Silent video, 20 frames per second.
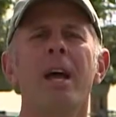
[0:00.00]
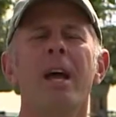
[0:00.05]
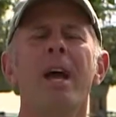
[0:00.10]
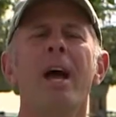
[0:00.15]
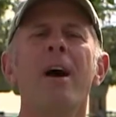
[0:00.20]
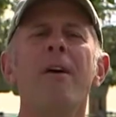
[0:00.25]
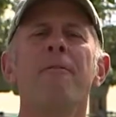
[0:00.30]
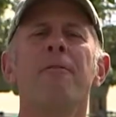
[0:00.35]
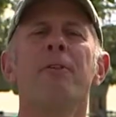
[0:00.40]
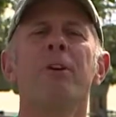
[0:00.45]

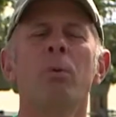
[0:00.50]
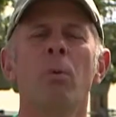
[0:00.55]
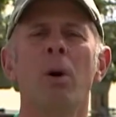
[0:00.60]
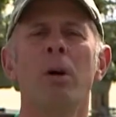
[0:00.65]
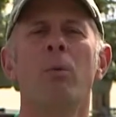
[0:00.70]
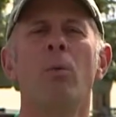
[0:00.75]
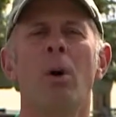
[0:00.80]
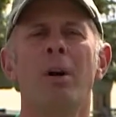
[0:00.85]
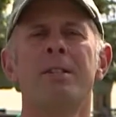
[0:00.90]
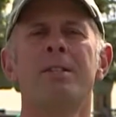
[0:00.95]

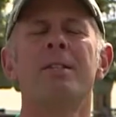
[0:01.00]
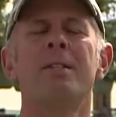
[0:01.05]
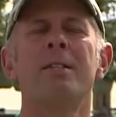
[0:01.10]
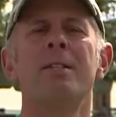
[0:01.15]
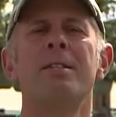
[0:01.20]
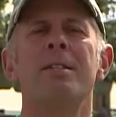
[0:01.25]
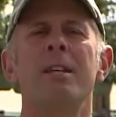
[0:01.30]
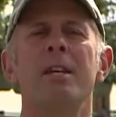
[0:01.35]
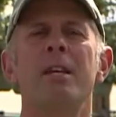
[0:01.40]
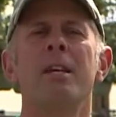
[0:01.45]
Everyone wants to
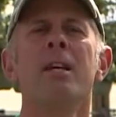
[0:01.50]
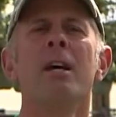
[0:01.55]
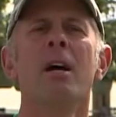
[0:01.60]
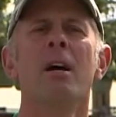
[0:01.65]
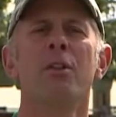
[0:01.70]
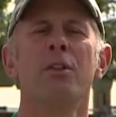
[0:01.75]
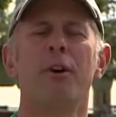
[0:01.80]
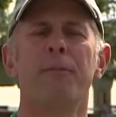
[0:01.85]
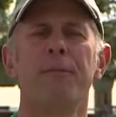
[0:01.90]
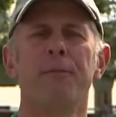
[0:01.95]
see
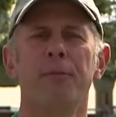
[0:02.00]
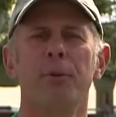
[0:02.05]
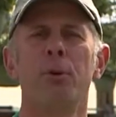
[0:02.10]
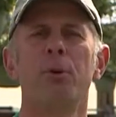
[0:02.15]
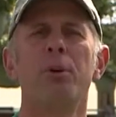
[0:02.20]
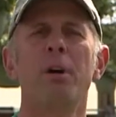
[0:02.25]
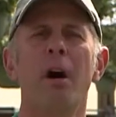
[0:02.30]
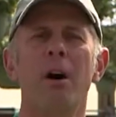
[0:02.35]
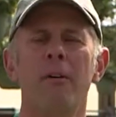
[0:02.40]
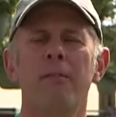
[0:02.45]
the
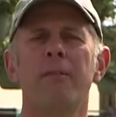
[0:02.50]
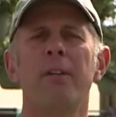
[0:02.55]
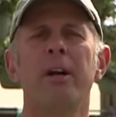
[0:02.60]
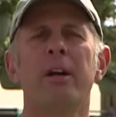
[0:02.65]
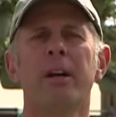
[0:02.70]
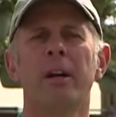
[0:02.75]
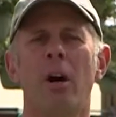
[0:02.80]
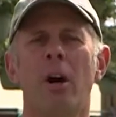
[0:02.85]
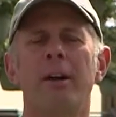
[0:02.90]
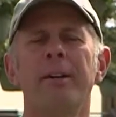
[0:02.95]
fruit of
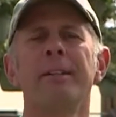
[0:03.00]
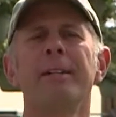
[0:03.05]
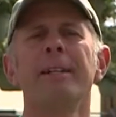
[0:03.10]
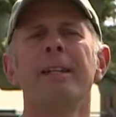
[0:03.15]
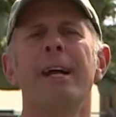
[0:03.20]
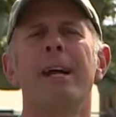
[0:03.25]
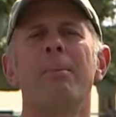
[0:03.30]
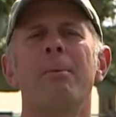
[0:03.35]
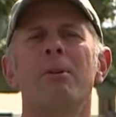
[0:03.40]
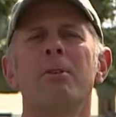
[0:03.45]
their garden
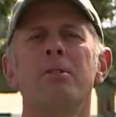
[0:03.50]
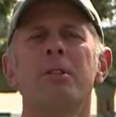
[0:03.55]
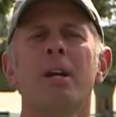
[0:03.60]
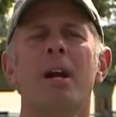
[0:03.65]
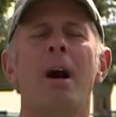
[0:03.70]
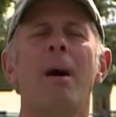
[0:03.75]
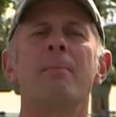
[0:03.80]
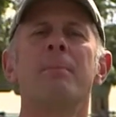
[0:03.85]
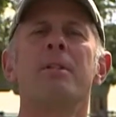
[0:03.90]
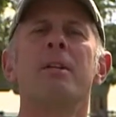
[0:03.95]
labors
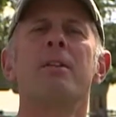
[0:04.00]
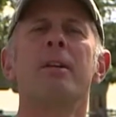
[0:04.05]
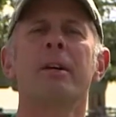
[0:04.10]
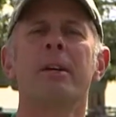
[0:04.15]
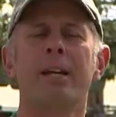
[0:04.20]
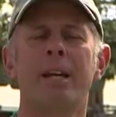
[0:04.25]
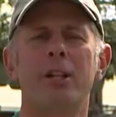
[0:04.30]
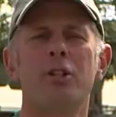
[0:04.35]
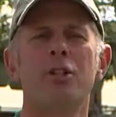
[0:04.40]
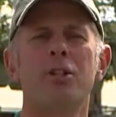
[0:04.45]
come to their
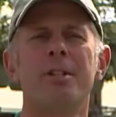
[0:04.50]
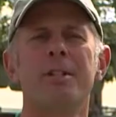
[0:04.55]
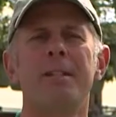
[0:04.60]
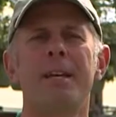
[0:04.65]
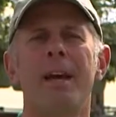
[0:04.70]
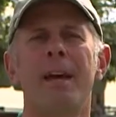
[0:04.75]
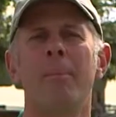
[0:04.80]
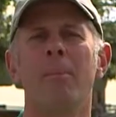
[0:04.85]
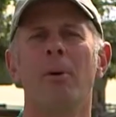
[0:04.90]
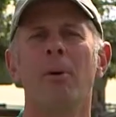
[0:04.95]
kitchen
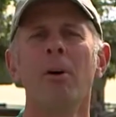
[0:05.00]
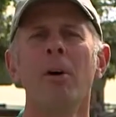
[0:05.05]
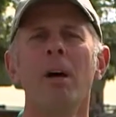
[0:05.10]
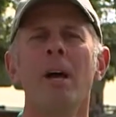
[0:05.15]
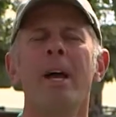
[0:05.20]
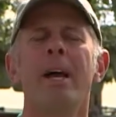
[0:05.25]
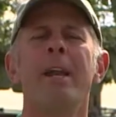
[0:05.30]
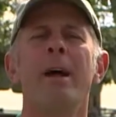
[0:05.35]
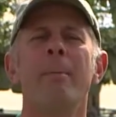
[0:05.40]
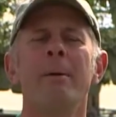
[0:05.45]
table,
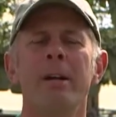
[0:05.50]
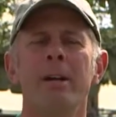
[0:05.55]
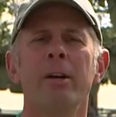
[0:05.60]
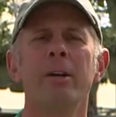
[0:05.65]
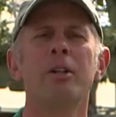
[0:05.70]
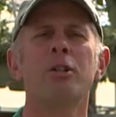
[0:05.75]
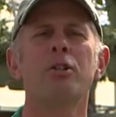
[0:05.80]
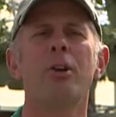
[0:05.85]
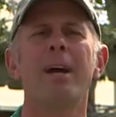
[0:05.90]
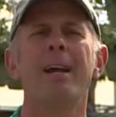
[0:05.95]
and I'm here
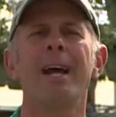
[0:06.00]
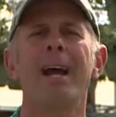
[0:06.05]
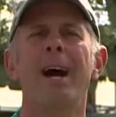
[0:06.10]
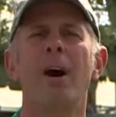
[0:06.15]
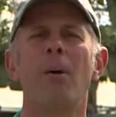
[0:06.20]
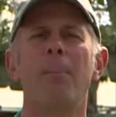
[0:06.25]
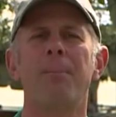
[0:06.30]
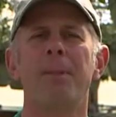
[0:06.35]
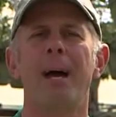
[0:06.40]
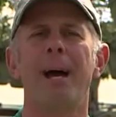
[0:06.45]
to try to
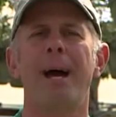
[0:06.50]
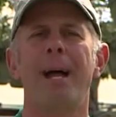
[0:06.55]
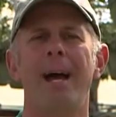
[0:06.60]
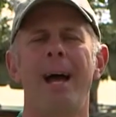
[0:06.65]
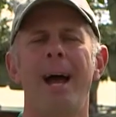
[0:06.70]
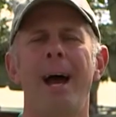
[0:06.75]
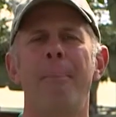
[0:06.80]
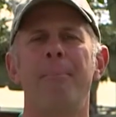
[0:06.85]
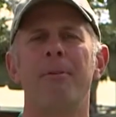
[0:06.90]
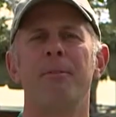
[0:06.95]
help that
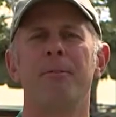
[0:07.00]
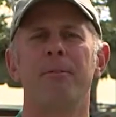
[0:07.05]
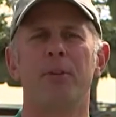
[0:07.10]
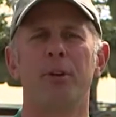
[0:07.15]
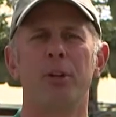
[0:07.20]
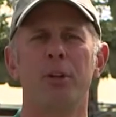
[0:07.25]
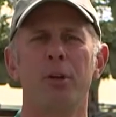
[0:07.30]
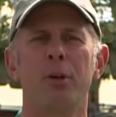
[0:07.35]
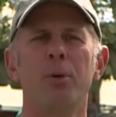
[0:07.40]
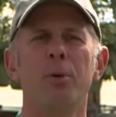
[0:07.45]
happen for
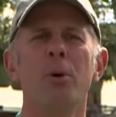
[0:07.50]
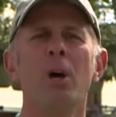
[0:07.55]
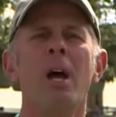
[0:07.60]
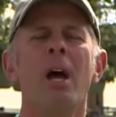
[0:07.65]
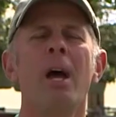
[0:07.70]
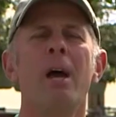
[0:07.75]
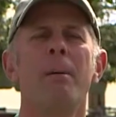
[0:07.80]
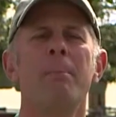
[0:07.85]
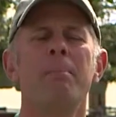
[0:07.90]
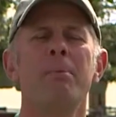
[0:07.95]
you
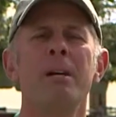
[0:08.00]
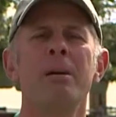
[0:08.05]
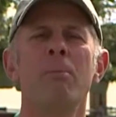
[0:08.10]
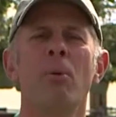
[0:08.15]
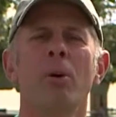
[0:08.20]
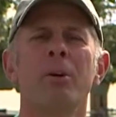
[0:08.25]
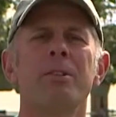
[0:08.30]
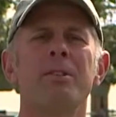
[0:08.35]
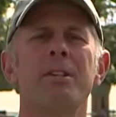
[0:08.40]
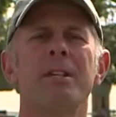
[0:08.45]
and be
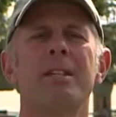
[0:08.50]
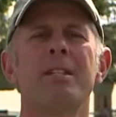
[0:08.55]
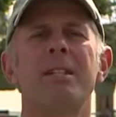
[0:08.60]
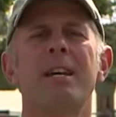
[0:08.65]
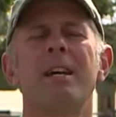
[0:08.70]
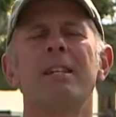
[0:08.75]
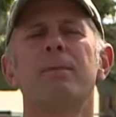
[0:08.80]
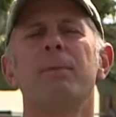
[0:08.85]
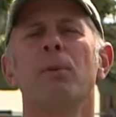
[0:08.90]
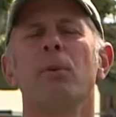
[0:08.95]
more
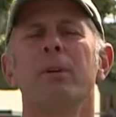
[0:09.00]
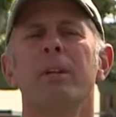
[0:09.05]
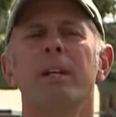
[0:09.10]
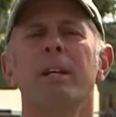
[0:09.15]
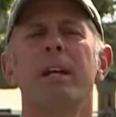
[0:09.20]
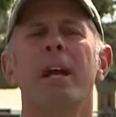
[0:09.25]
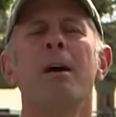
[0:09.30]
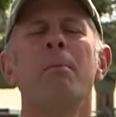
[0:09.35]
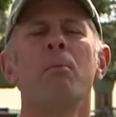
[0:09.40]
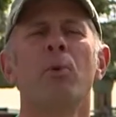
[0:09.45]
successful and
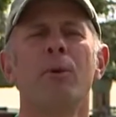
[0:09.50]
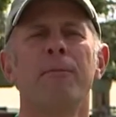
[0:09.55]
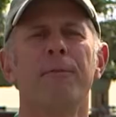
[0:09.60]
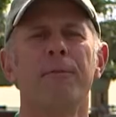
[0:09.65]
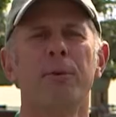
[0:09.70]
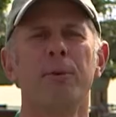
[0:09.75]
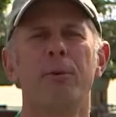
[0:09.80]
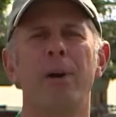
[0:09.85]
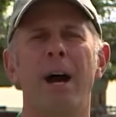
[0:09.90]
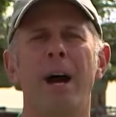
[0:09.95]
get more
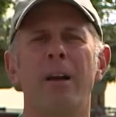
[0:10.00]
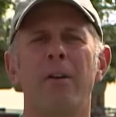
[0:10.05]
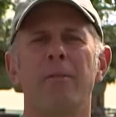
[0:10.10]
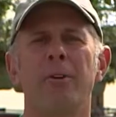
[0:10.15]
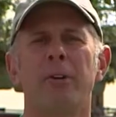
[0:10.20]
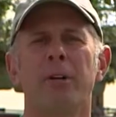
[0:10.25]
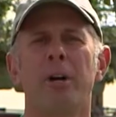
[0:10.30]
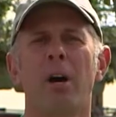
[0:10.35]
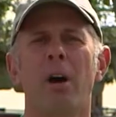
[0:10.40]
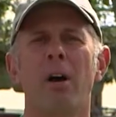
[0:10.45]
fruit out of
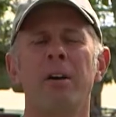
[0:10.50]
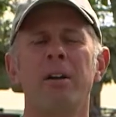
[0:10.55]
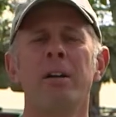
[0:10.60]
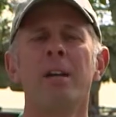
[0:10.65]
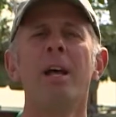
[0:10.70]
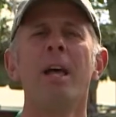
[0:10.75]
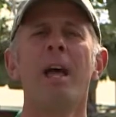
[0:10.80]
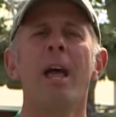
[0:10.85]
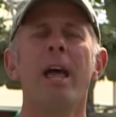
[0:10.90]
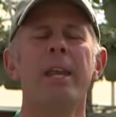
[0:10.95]
your garden,
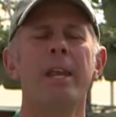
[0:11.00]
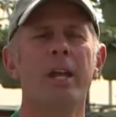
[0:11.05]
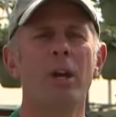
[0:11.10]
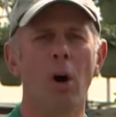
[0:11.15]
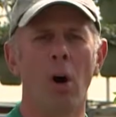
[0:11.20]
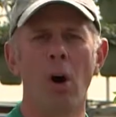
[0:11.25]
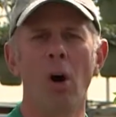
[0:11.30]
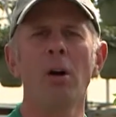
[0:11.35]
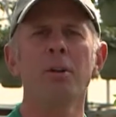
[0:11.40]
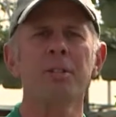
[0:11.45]
and it
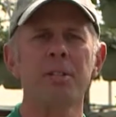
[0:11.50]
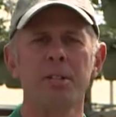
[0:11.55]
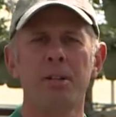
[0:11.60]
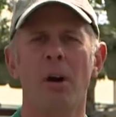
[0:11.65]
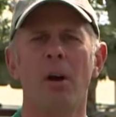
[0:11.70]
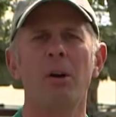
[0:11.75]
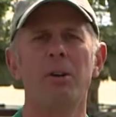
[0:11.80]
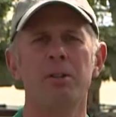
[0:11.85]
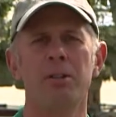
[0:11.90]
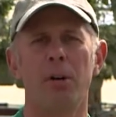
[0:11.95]
all
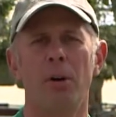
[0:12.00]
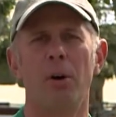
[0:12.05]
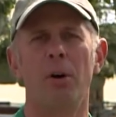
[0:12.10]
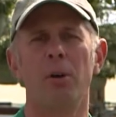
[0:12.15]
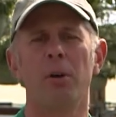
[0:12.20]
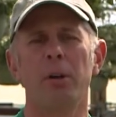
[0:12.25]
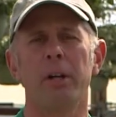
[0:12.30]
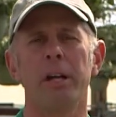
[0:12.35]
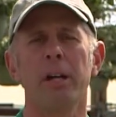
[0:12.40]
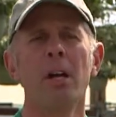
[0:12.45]
starts
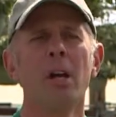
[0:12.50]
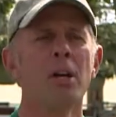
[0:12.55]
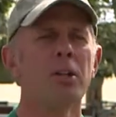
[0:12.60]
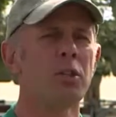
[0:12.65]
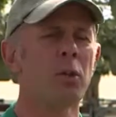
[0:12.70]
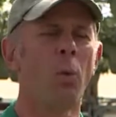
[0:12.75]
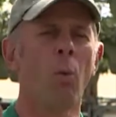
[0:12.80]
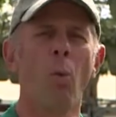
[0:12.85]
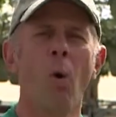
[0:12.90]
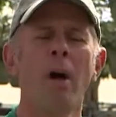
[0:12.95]
early.
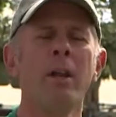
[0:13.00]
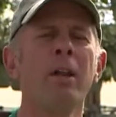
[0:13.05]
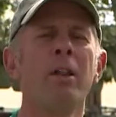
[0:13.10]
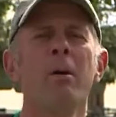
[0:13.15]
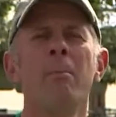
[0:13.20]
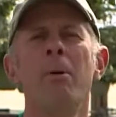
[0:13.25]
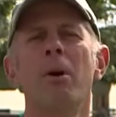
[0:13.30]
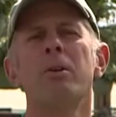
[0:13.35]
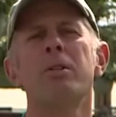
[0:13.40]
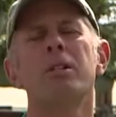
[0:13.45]
So one of
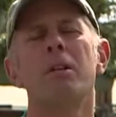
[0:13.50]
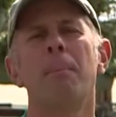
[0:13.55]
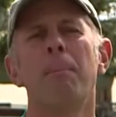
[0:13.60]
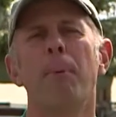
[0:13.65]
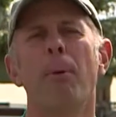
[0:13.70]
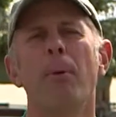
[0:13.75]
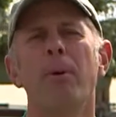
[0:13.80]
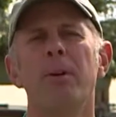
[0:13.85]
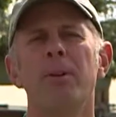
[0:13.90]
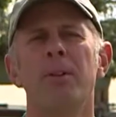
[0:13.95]
the most
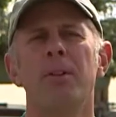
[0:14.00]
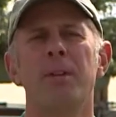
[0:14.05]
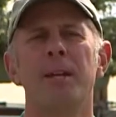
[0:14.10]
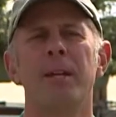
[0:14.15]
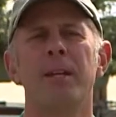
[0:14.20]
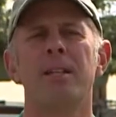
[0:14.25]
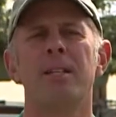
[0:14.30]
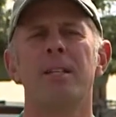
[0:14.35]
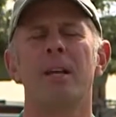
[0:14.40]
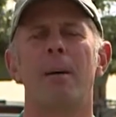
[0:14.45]
important
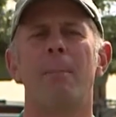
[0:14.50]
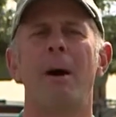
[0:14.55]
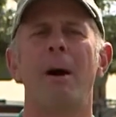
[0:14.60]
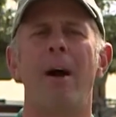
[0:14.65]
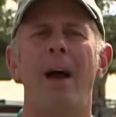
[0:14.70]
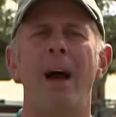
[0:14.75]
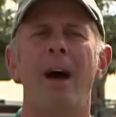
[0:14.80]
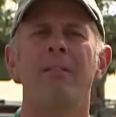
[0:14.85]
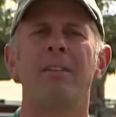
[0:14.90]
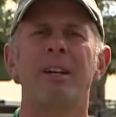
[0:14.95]
things
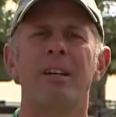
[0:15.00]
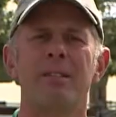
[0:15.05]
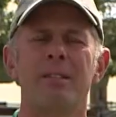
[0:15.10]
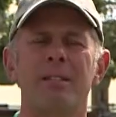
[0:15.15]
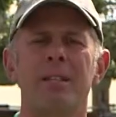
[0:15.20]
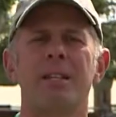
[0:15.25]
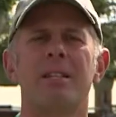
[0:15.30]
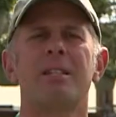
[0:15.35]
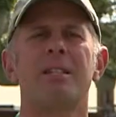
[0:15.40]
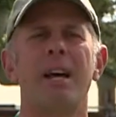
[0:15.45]
about having a
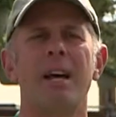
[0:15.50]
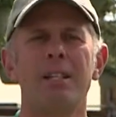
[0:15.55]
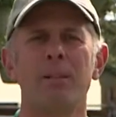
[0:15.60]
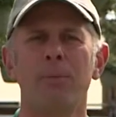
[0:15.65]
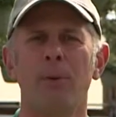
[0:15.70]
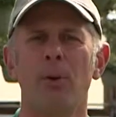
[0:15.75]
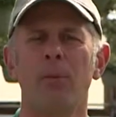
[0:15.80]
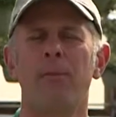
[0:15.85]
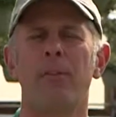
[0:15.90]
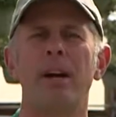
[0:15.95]

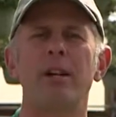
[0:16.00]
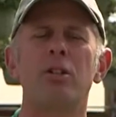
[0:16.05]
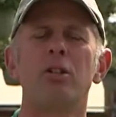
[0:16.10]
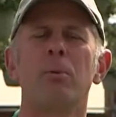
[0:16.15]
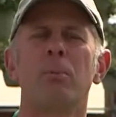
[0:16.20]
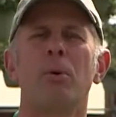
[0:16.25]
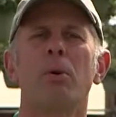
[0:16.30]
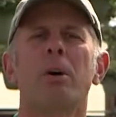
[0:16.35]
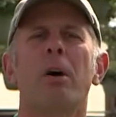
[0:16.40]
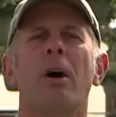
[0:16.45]
successful
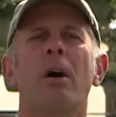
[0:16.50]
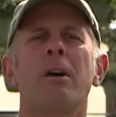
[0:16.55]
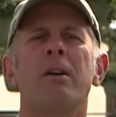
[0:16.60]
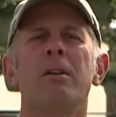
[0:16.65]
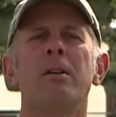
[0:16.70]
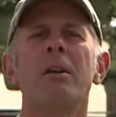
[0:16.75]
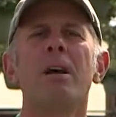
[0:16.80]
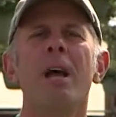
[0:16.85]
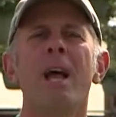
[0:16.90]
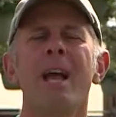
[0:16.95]
vegetable
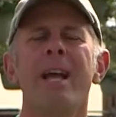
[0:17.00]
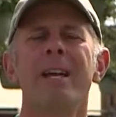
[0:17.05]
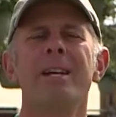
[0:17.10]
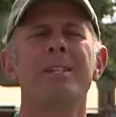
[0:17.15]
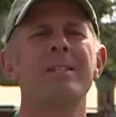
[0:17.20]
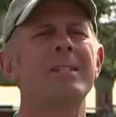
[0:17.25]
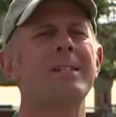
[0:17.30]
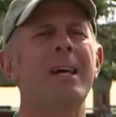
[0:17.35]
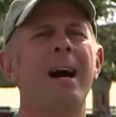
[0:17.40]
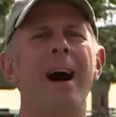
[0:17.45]
garden
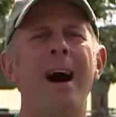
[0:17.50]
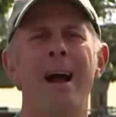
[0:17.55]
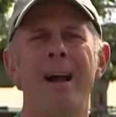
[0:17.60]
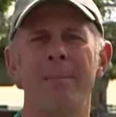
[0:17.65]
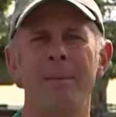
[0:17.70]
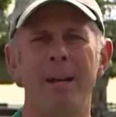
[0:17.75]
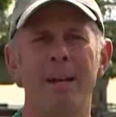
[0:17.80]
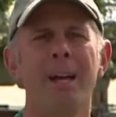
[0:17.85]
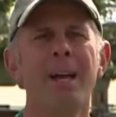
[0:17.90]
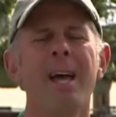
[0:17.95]
is
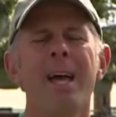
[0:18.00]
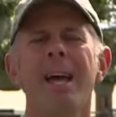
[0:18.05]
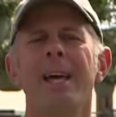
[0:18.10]
timing.